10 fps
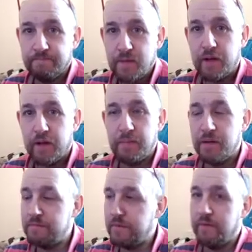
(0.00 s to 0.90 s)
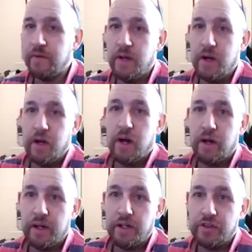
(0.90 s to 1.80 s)
Okay, Matt, fair enough.
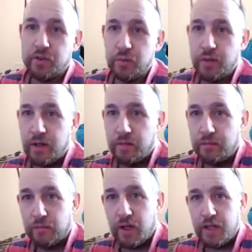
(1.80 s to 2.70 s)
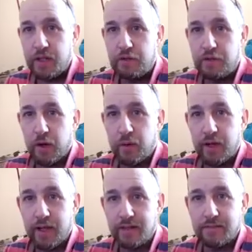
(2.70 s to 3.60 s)
Okay, then Sean, we'll let you follow on
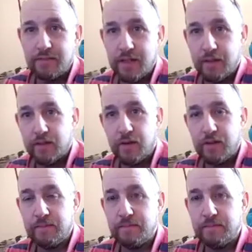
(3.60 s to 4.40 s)
again tonight.